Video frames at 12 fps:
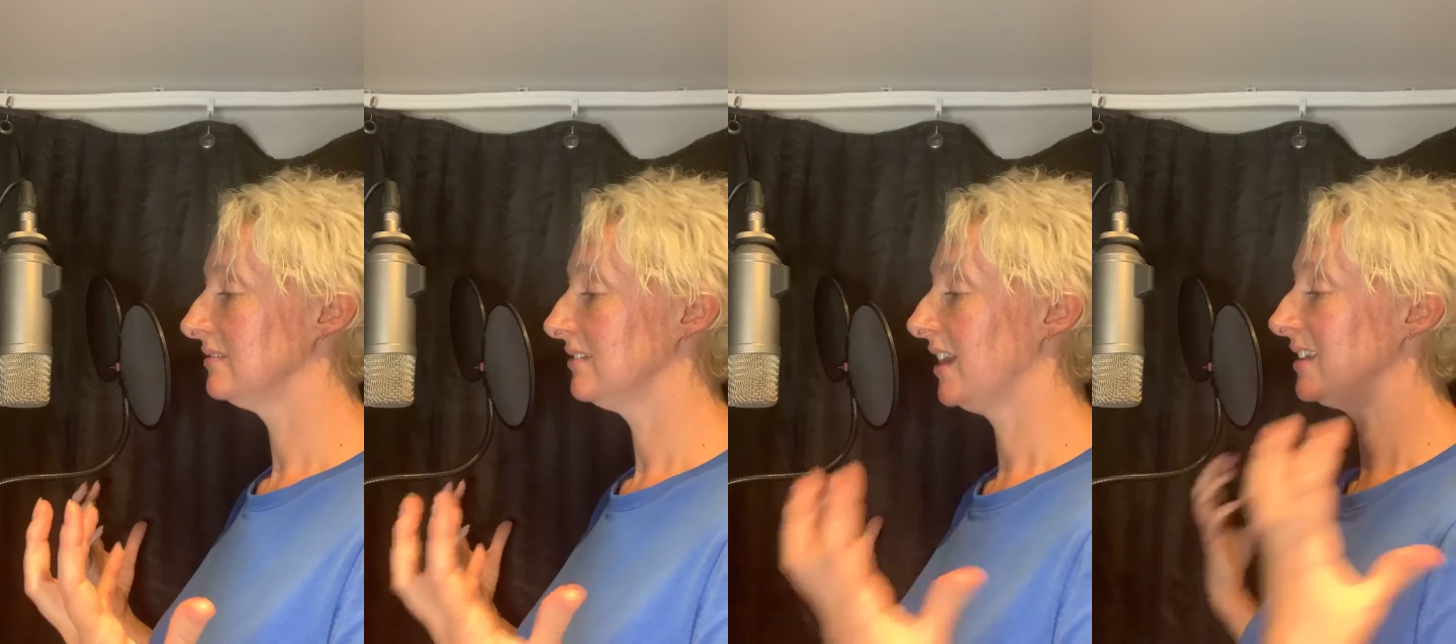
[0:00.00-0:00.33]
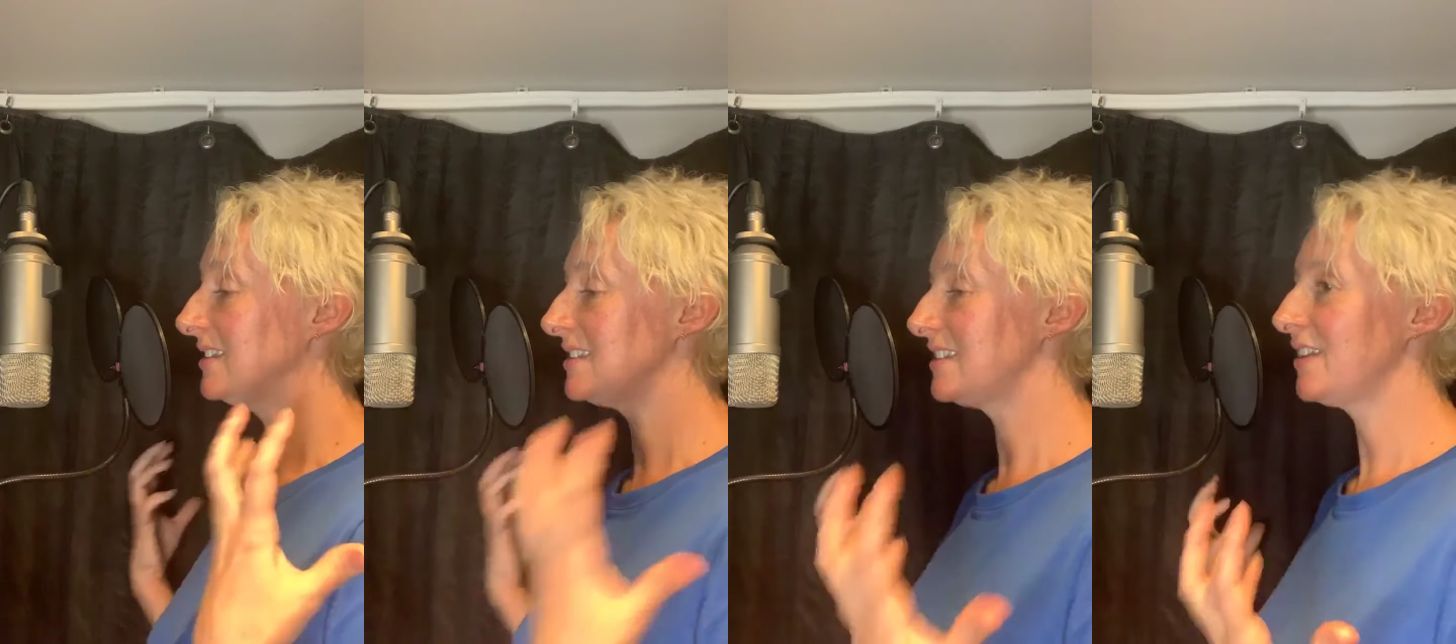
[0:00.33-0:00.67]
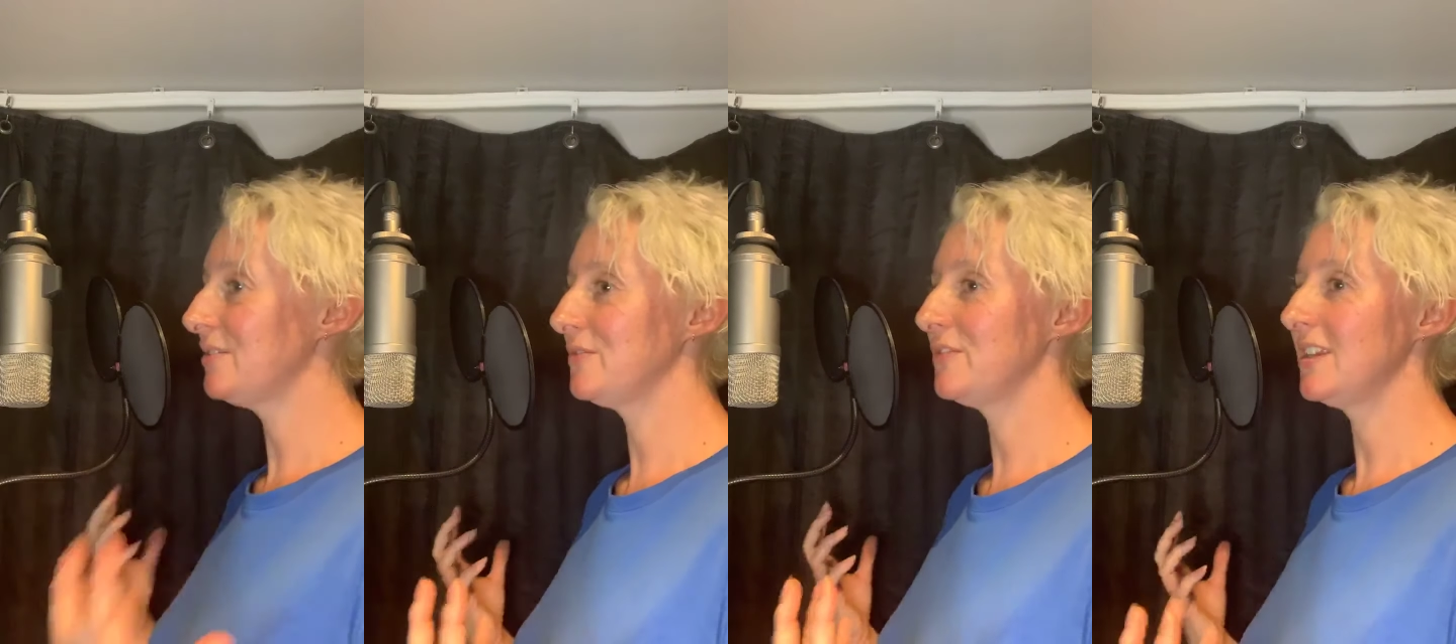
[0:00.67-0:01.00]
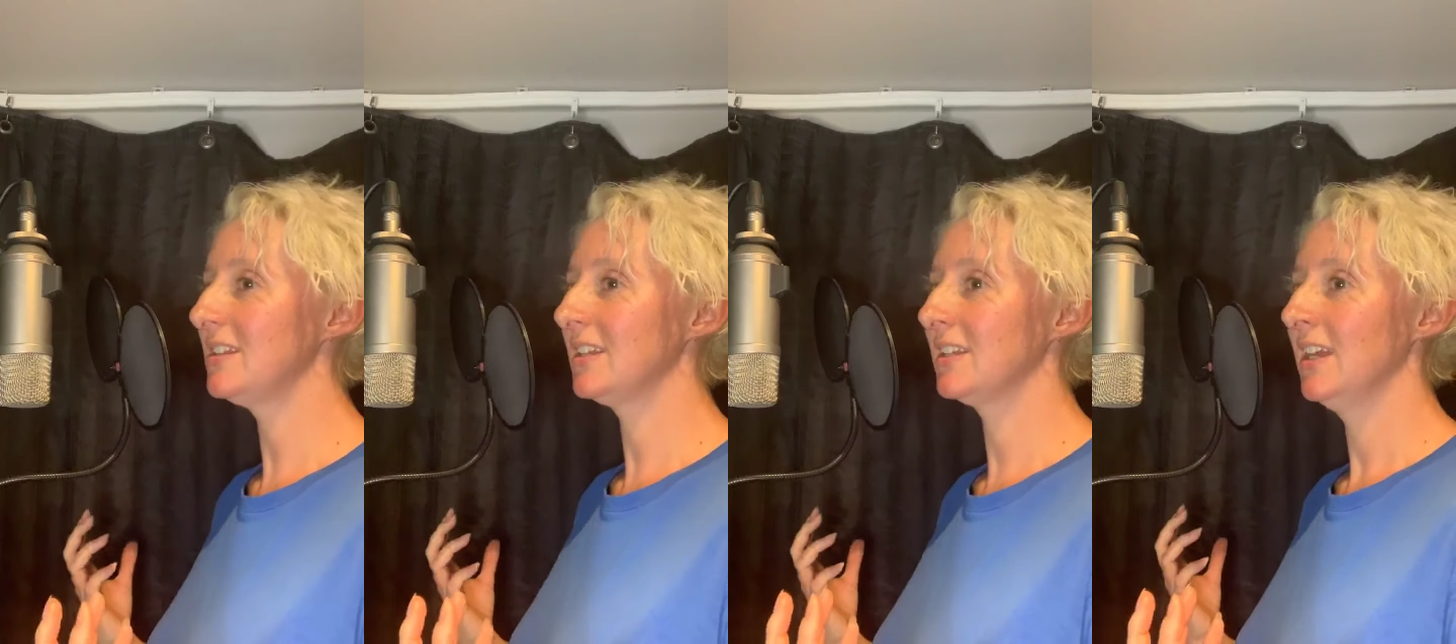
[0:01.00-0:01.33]
And instead of
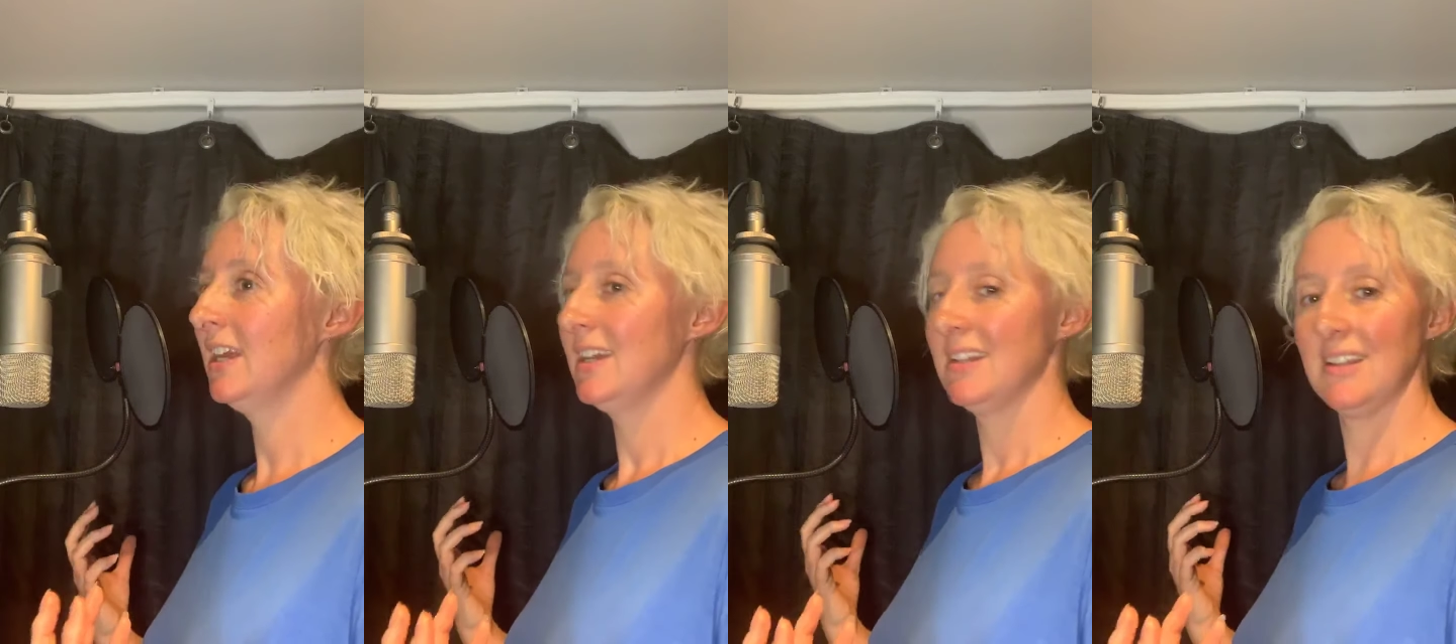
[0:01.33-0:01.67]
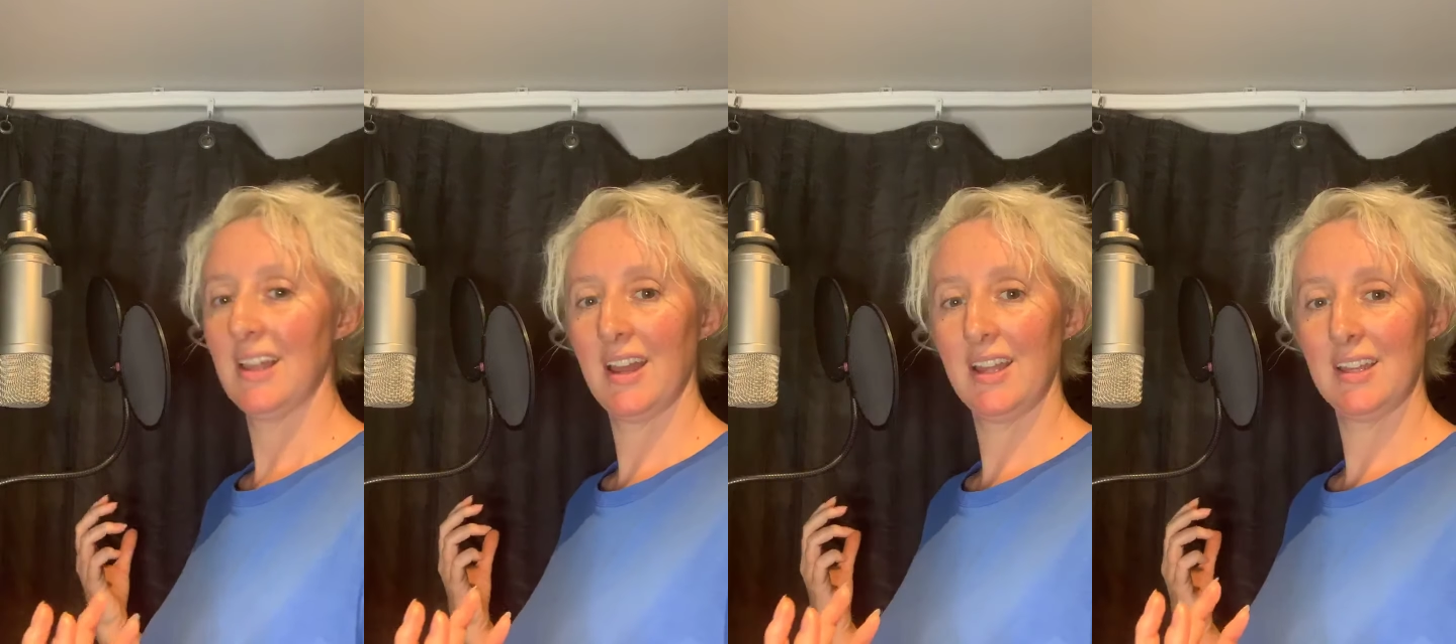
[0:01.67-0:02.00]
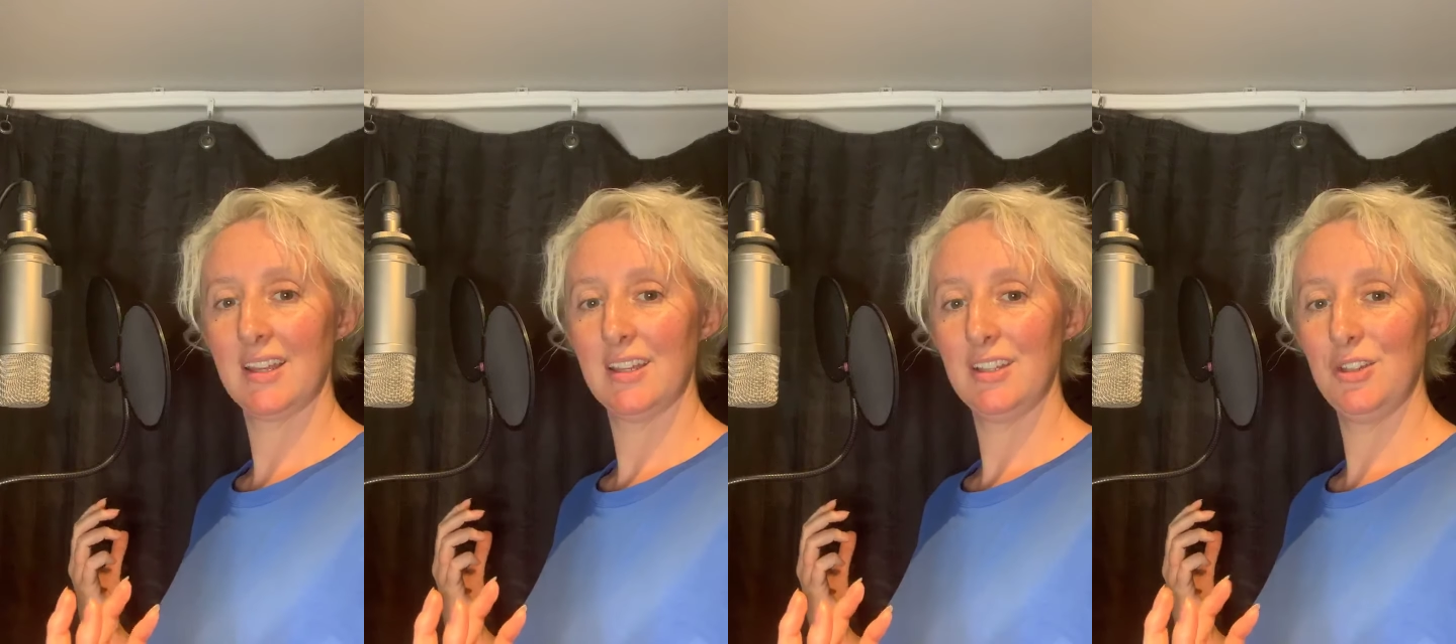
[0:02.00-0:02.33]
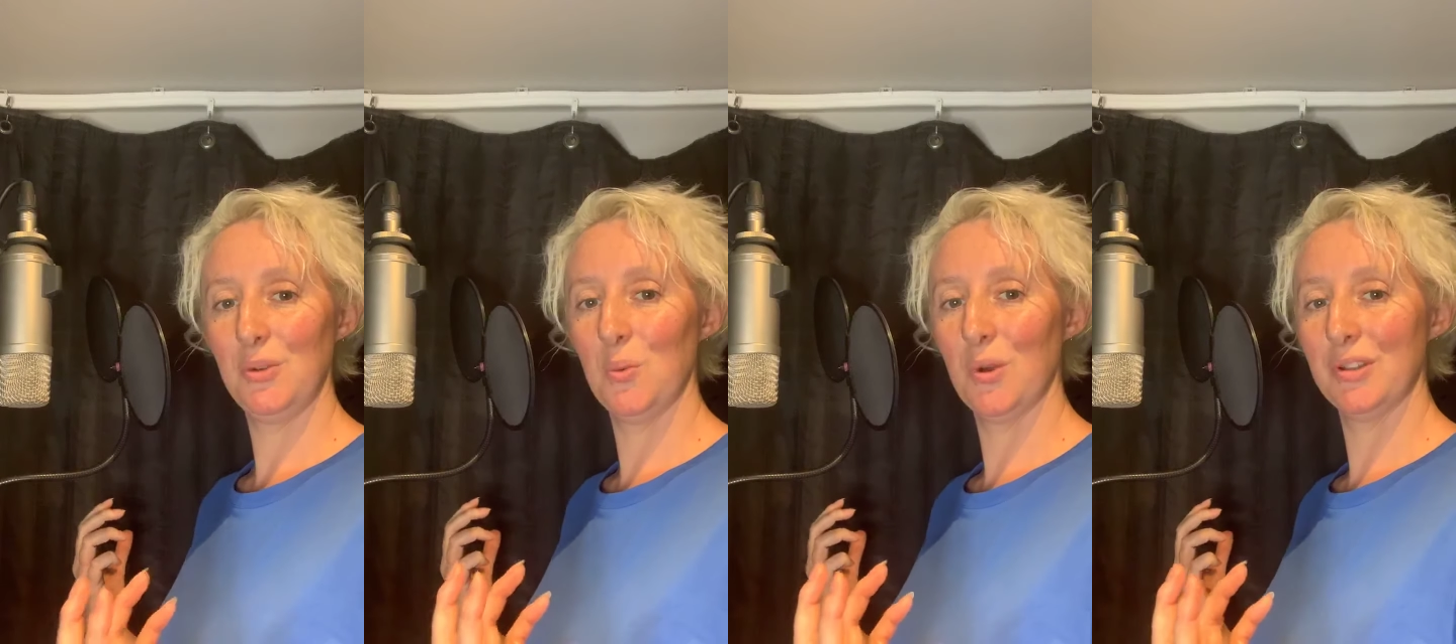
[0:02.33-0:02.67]
feeling like
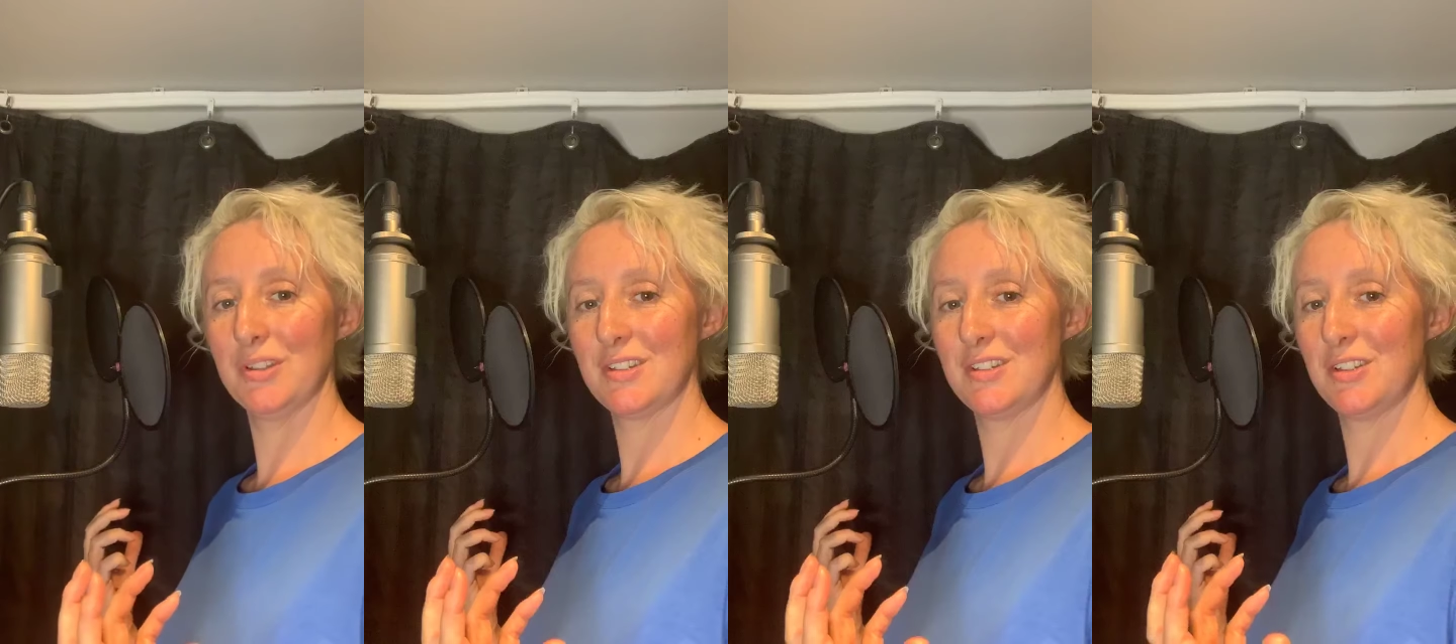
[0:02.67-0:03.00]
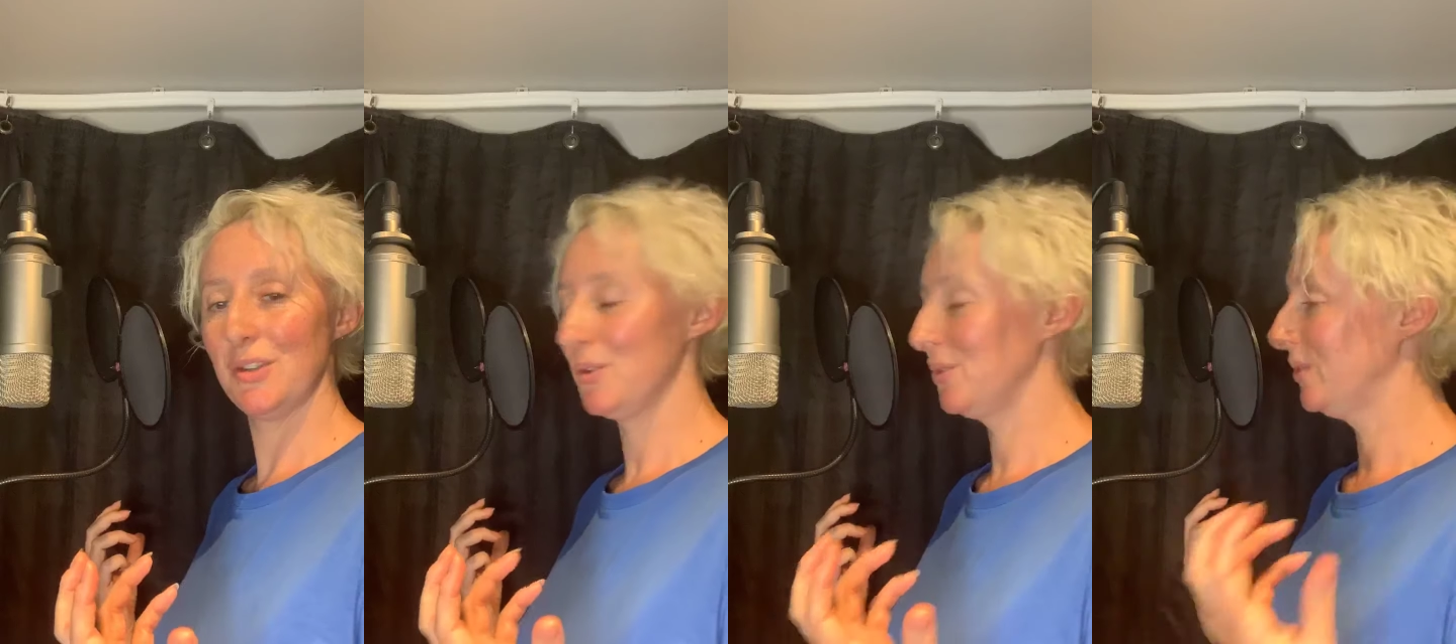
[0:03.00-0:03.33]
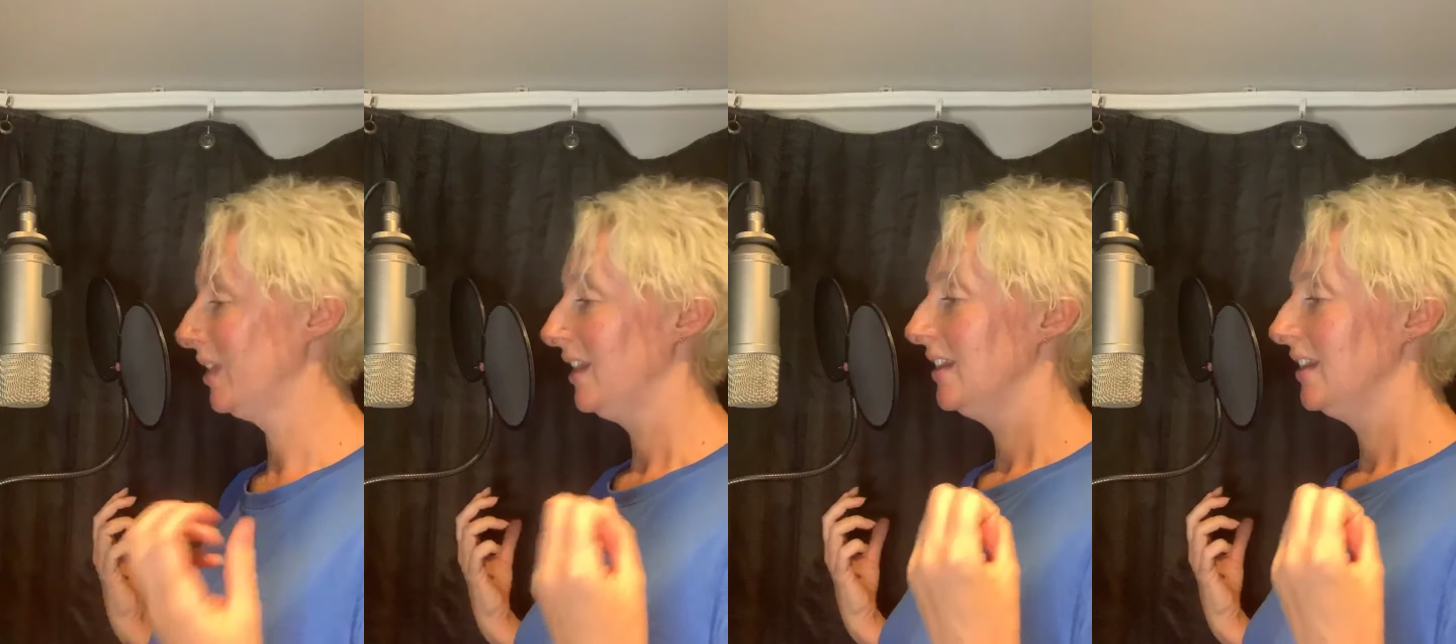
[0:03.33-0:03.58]
you want to